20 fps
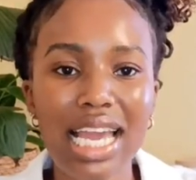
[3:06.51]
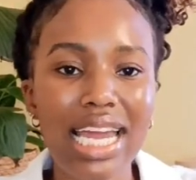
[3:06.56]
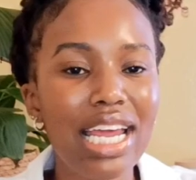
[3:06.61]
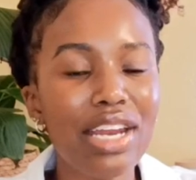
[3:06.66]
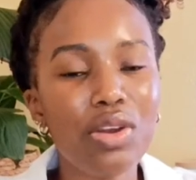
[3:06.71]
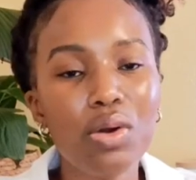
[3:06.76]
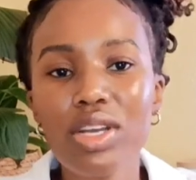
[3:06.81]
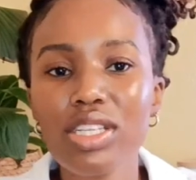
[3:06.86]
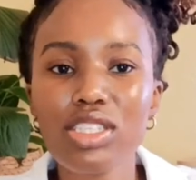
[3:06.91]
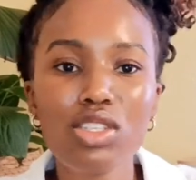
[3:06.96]
And I
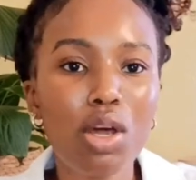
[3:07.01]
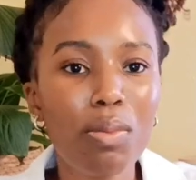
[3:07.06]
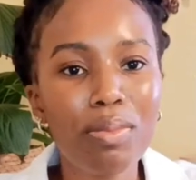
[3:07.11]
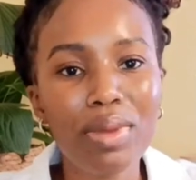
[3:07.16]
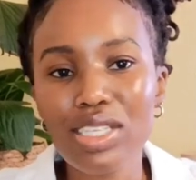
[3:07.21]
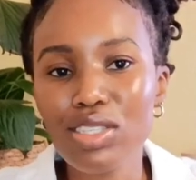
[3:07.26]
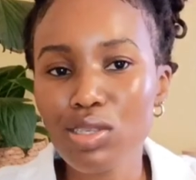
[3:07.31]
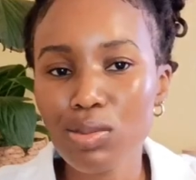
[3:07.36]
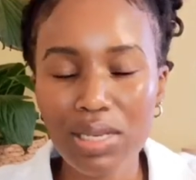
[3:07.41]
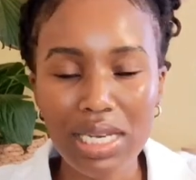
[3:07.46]
know it's not
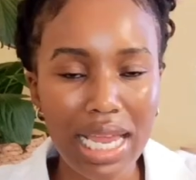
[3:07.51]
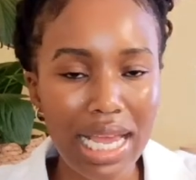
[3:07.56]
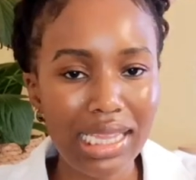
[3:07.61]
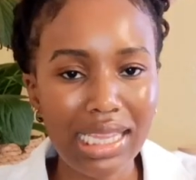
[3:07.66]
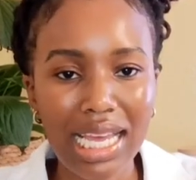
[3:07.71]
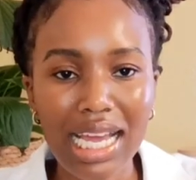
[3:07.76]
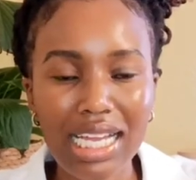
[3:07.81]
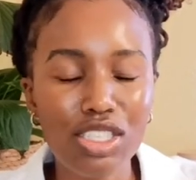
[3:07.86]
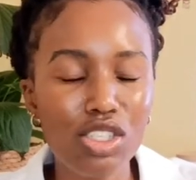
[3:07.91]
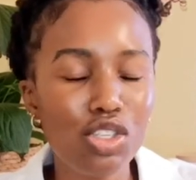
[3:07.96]
meant to be like
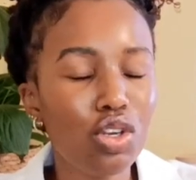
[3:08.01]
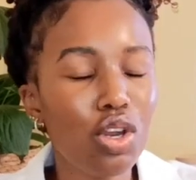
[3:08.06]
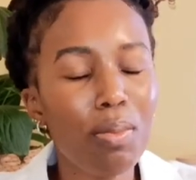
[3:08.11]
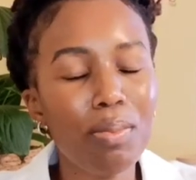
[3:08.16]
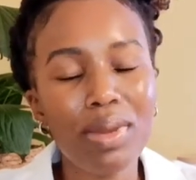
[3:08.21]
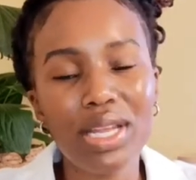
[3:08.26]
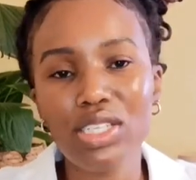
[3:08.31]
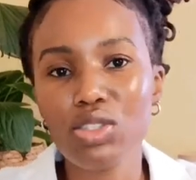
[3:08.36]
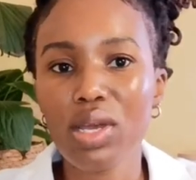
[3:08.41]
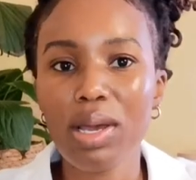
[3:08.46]
that. You're not
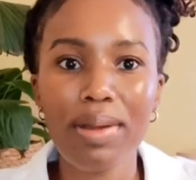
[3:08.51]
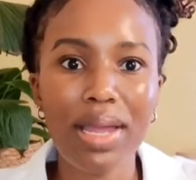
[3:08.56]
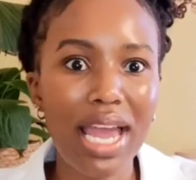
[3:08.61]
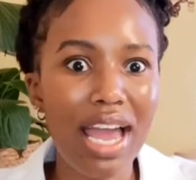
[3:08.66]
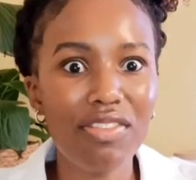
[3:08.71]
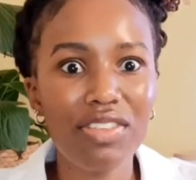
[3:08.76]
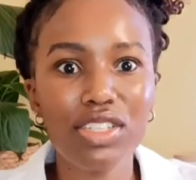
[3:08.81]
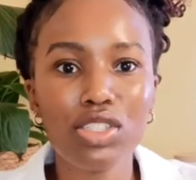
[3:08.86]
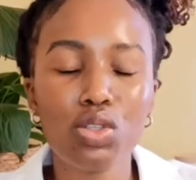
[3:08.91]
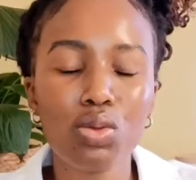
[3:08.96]
meant to have
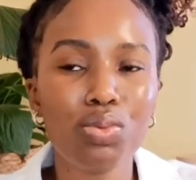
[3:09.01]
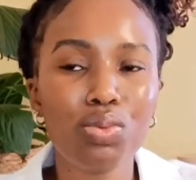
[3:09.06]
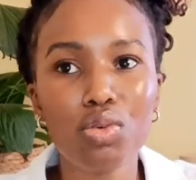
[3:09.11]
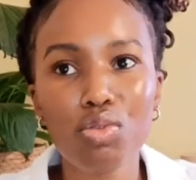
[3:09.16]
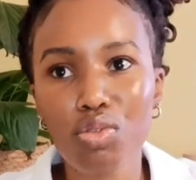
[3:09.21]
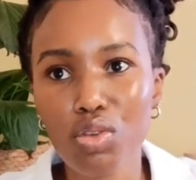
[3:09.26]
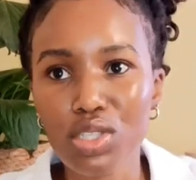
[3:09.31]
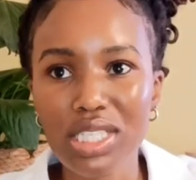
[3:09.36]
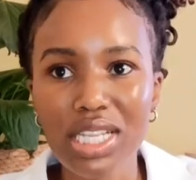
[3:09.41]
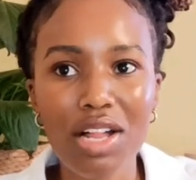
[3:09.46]
having to
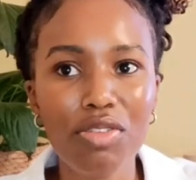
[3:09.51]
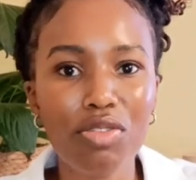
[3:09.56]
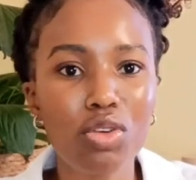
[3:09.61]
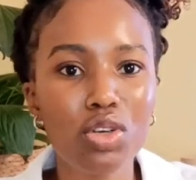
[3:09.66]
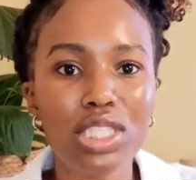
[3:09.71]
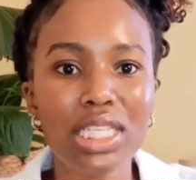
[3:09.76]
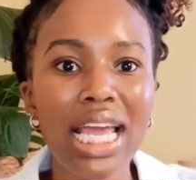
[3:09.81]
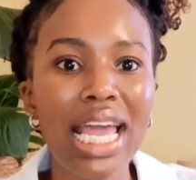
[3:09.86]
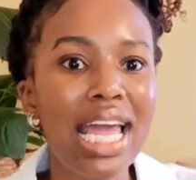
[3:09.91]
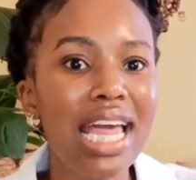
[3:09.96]
prove yourself
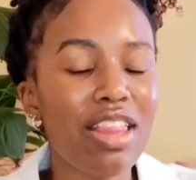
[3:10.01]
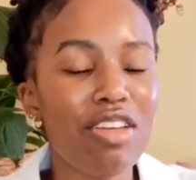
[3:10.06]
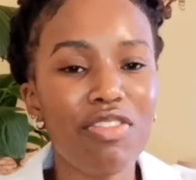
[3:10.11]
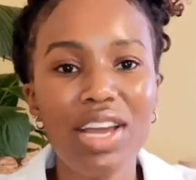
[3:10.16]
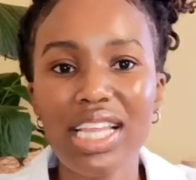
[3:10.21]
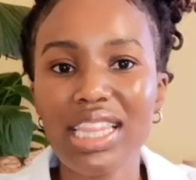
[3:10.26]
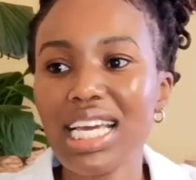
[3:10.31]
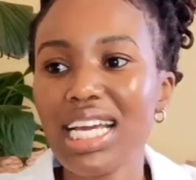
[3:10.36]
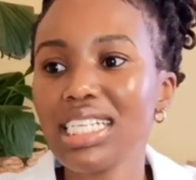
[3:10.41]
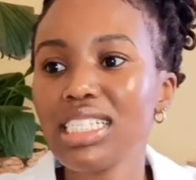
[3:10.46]
because the
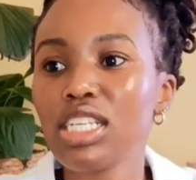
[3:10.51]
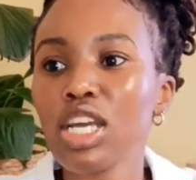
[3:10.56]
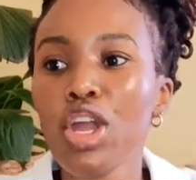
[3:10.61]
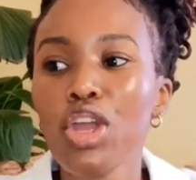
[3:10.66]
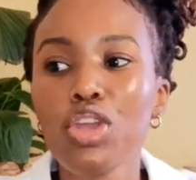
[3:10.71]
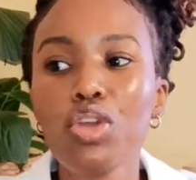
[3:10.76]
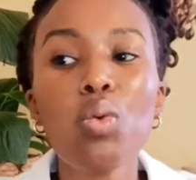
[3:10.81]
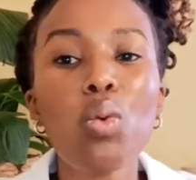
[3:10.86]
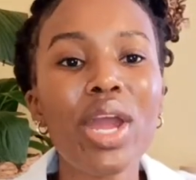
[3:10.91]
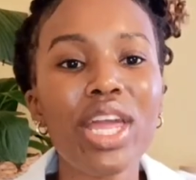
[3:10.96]
fact that
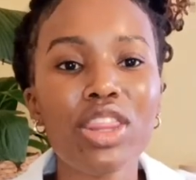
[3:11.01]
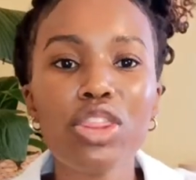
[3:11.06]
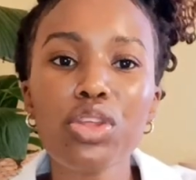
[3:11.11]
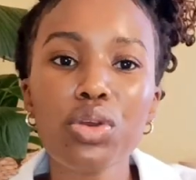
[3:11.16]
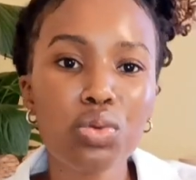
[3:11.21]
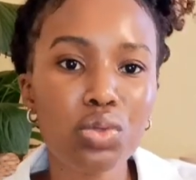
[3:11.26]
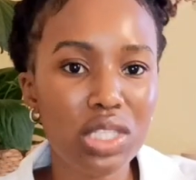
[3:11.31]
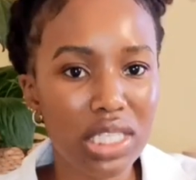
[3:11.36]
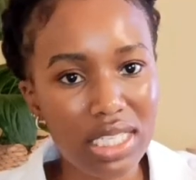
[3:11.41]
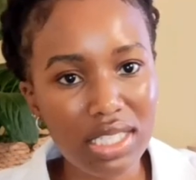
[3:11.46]
you went
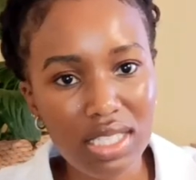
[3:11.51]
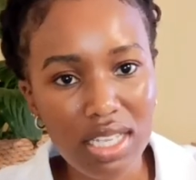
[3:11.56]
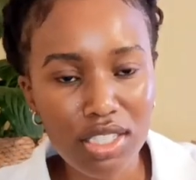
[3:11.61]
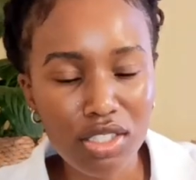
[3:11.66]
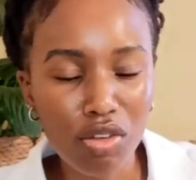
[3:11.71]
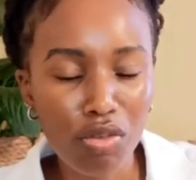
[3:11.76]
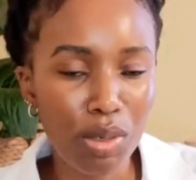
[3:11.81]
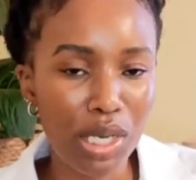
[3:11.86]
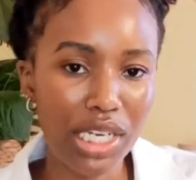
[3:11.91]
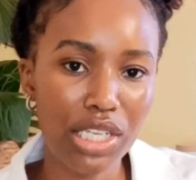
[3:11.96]
through six years
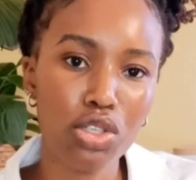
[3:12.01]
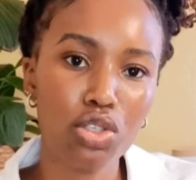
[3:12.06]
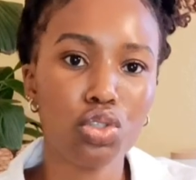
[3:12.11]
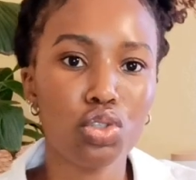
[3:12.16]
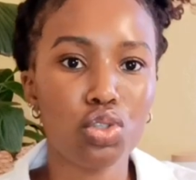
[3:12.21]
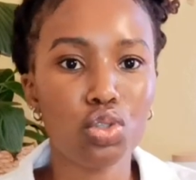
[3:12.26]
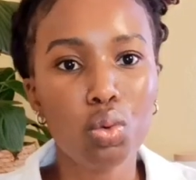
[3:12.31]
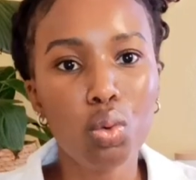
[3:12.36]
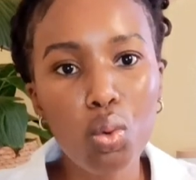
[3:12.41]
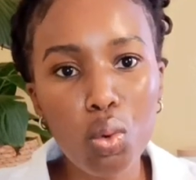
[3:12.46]
of medical
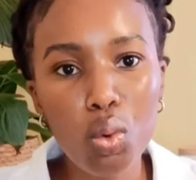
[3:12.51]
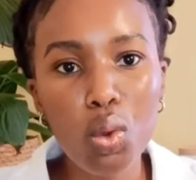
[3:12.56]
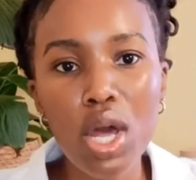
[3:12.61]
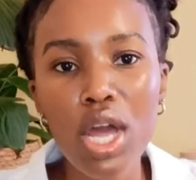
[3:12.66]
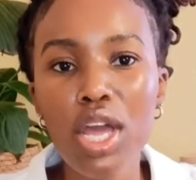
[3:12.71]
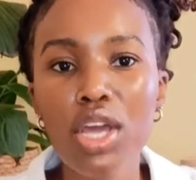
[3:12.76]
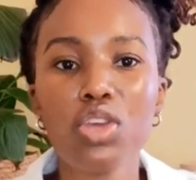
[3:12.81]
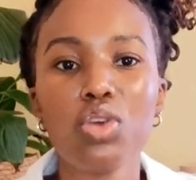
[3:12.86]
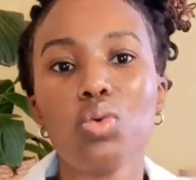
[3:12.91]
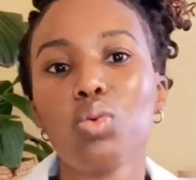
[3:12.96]
school,
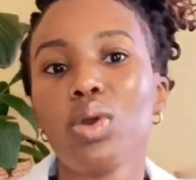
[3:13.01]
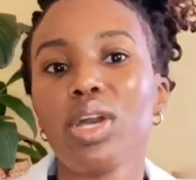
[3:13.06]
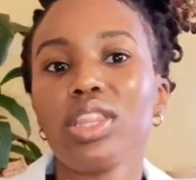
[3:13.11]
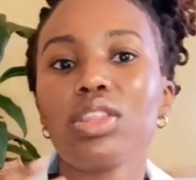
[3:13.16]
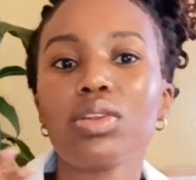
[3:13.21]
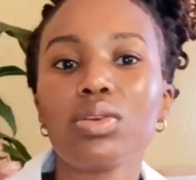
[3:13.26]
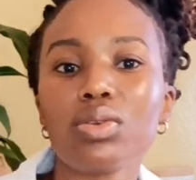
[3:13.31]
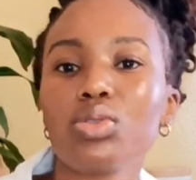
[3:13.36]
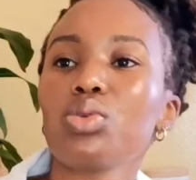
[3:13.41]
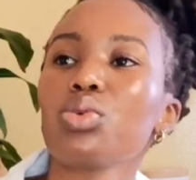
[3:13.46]
you went
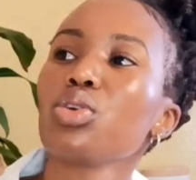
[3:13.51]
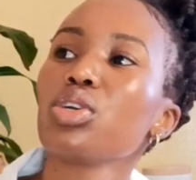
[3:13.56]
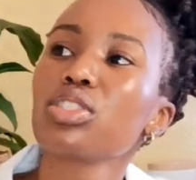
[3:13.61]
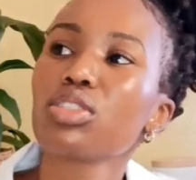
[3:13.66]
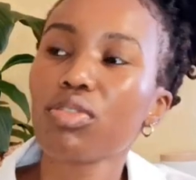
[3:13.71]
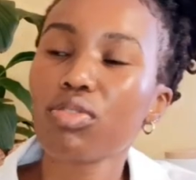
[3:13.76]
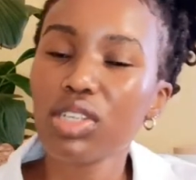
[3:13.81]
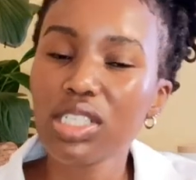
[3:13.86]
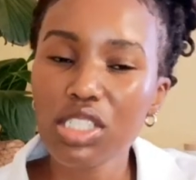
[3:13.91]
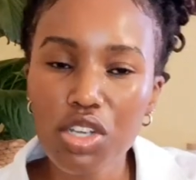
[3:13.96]
through two years
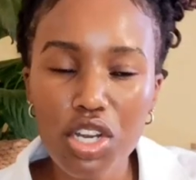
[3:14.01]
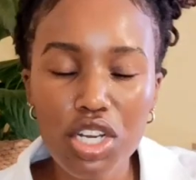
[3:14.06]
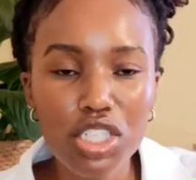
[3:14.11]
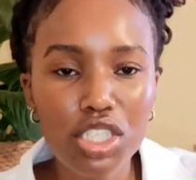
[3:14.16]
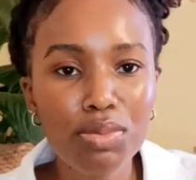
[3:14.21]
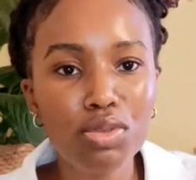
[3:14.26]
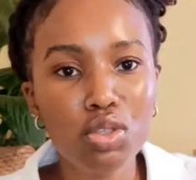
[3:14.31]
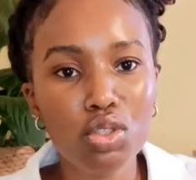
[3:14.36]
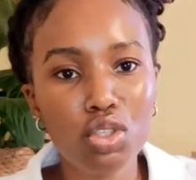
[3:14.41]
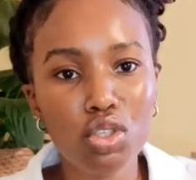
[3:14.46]
of
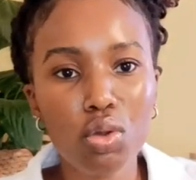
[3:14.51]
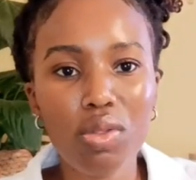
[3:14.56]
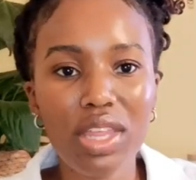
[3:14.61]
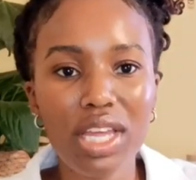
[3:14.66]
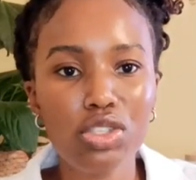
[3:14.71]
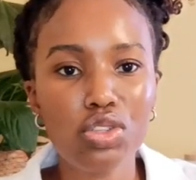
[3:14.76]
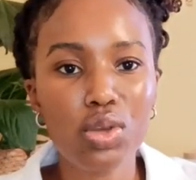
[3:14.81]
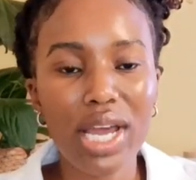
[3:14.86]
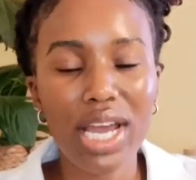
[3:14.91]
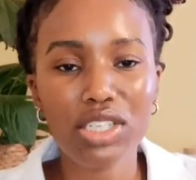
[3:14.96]
internship should show
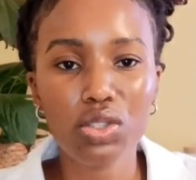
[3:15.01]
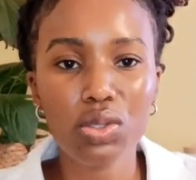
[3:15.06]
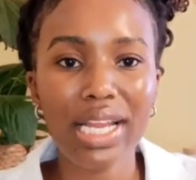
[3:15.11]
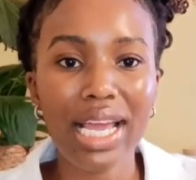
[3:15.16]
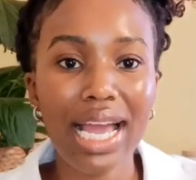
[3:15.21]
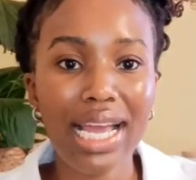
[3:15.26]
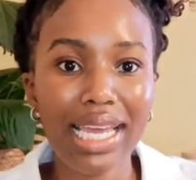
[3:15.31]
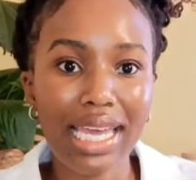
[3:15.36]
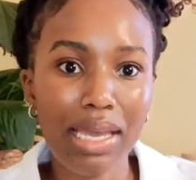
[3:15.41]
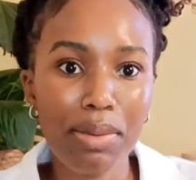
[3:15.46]
that you actually
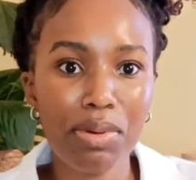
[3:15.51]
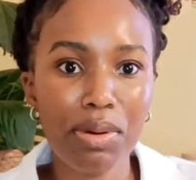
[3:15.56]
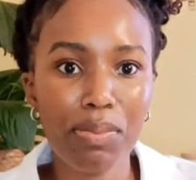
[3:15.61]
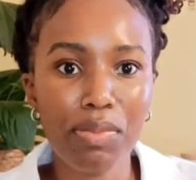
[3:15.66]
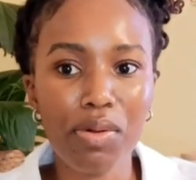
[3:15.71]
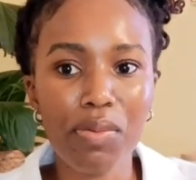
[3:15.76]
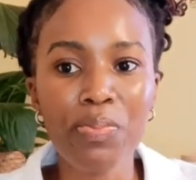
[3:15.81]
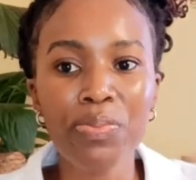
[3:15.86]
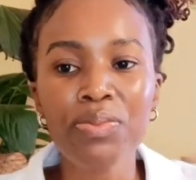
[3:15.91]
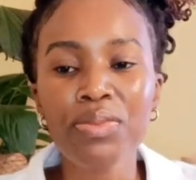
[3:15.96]
are
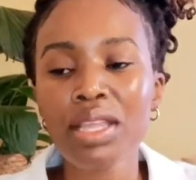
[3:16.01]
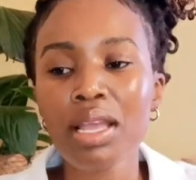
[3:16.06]
capable.